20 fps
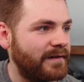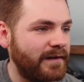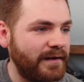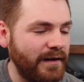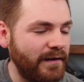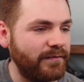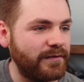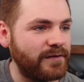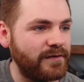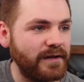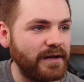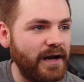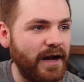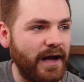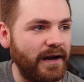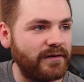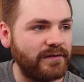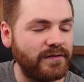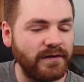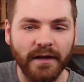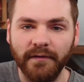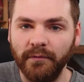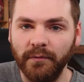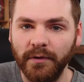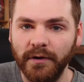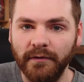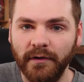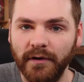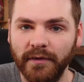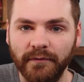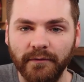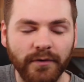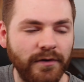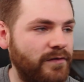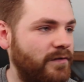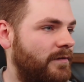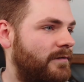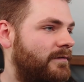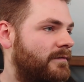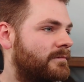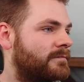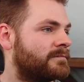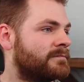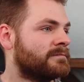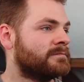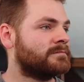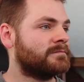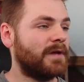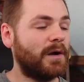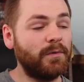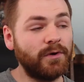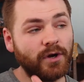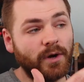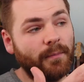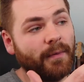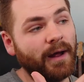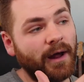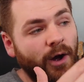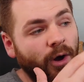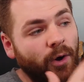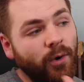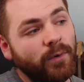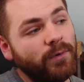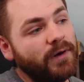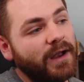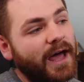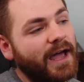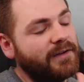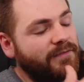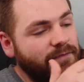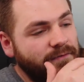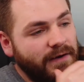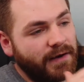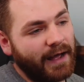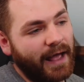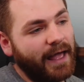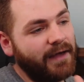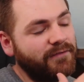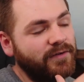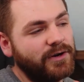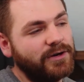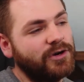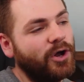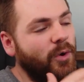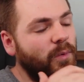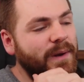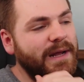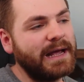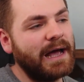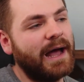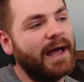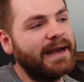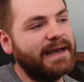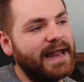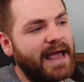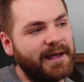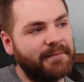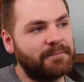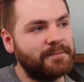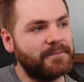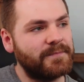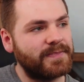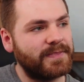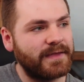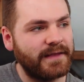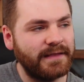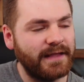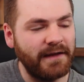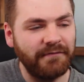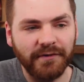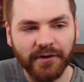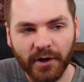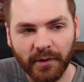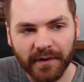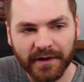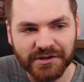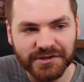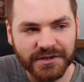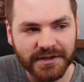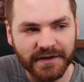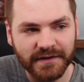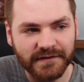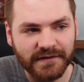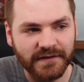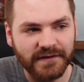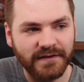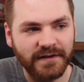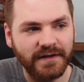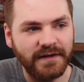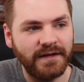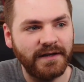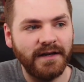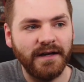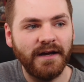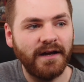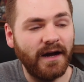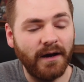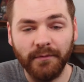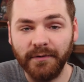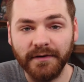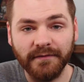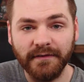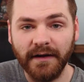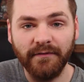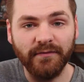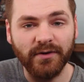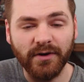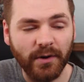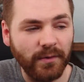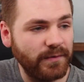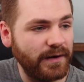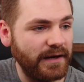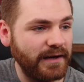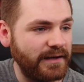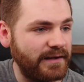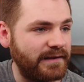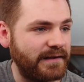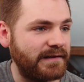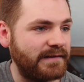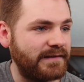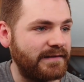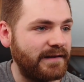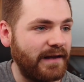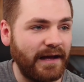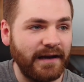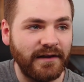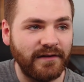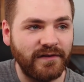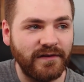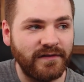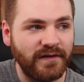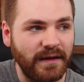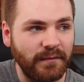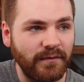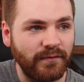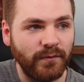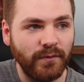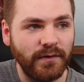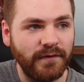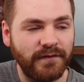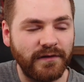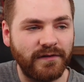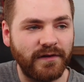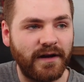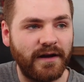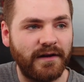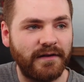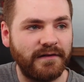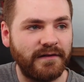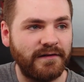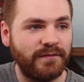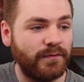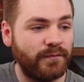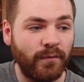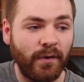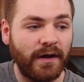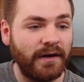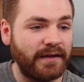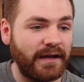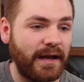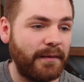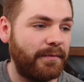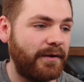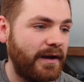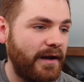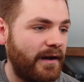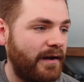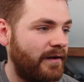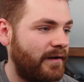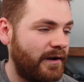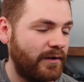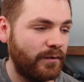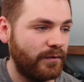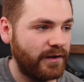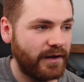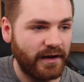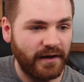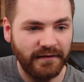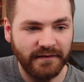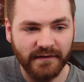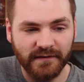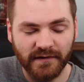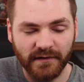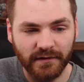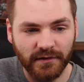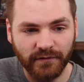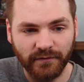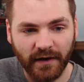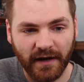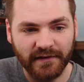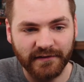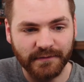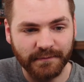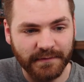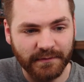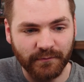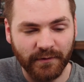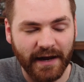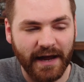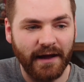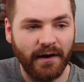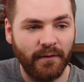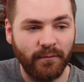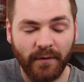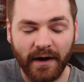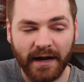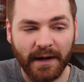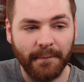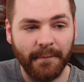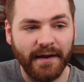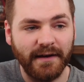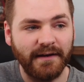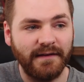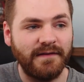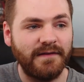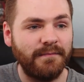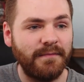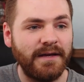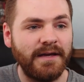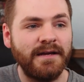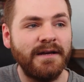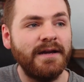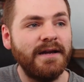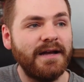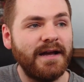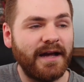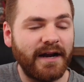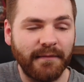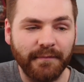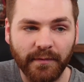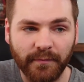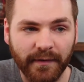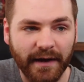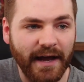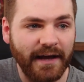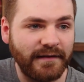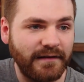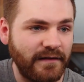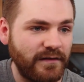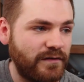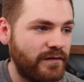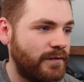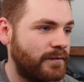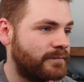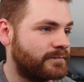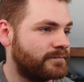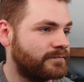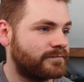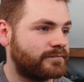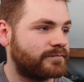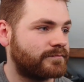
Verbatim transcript: another singer I just never would have heard the voice of. I would have gone my whole life without ever knowing her name. Never knowing she existed. I would have never known any of this. And it's the same with all of these artists. With Juan Gabriel and all the artists that you guys have been re recommending to me. And I've been reacting to.